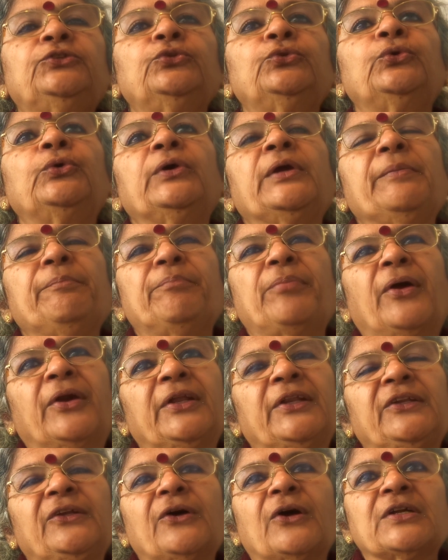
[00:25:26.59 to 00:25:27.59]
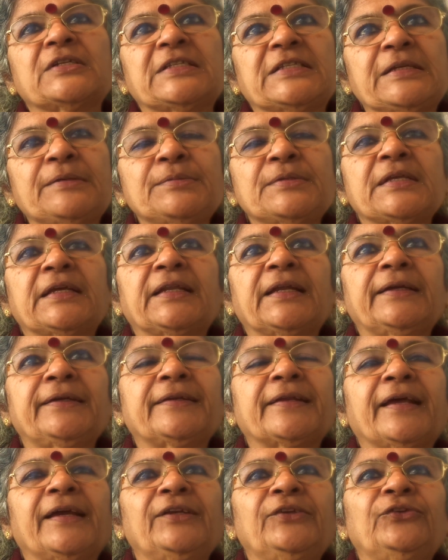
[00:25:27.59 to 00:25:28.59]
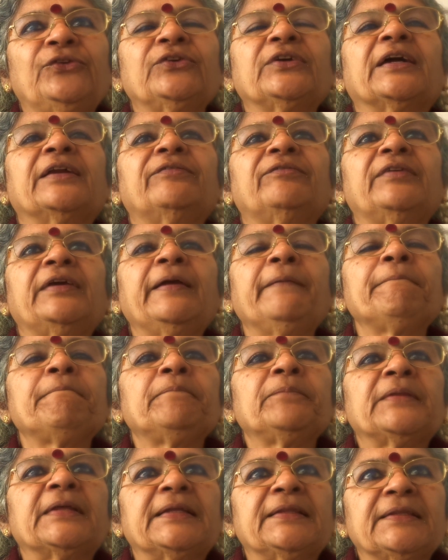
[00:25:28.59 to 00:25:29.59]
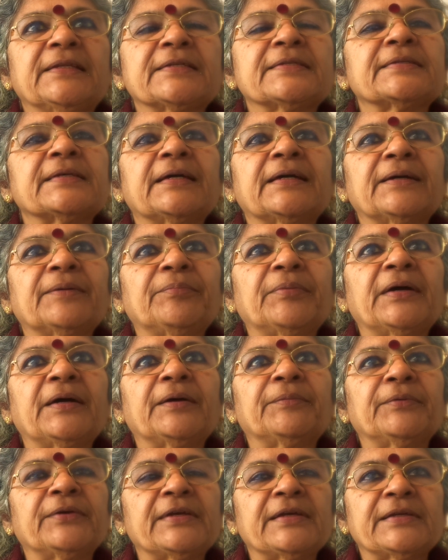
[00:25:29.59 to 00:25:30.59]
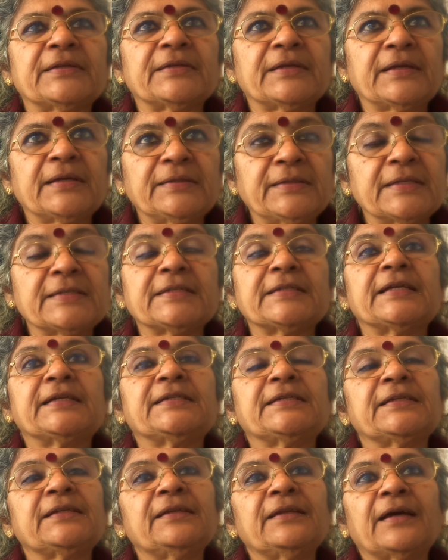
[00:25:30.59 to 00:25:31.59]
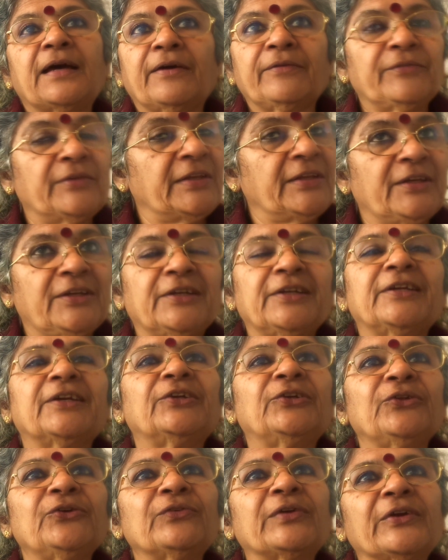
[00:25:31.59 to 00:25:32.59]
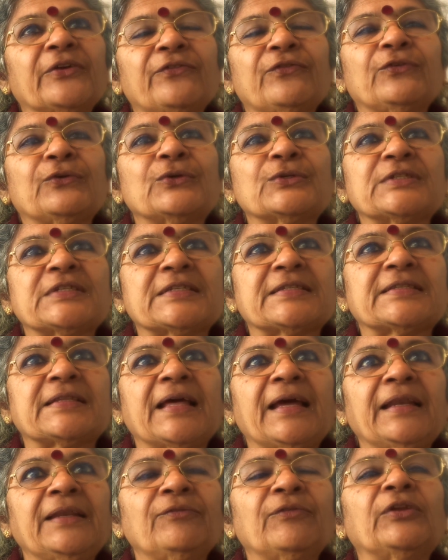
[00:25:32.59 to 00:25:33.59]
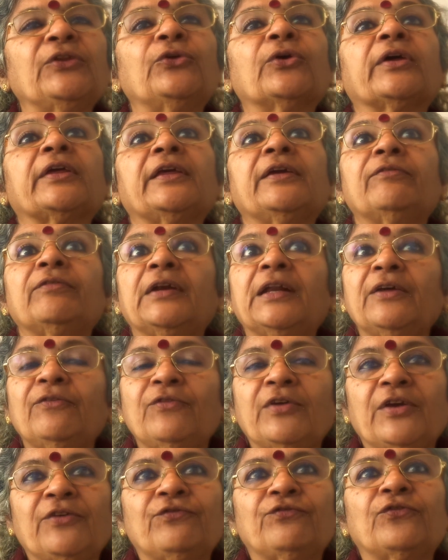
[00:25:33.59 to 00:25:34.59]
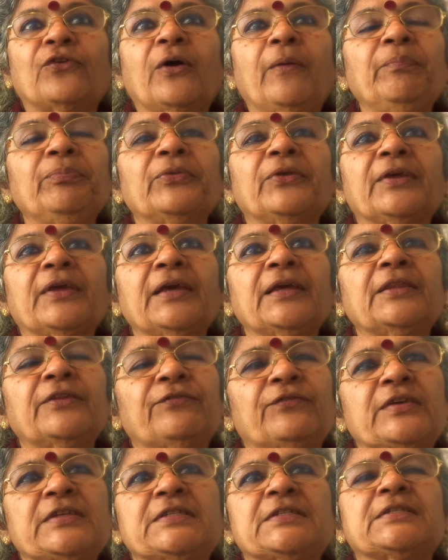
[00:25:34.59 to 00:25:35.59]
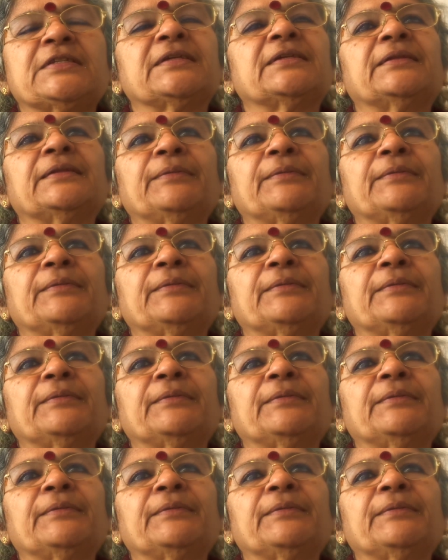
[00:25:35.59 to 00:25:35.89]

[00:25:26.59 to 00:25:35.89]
two important concepts that I tried to convey in this session are very clear to you. One, of course, is that when you are given a waveform, okay, the first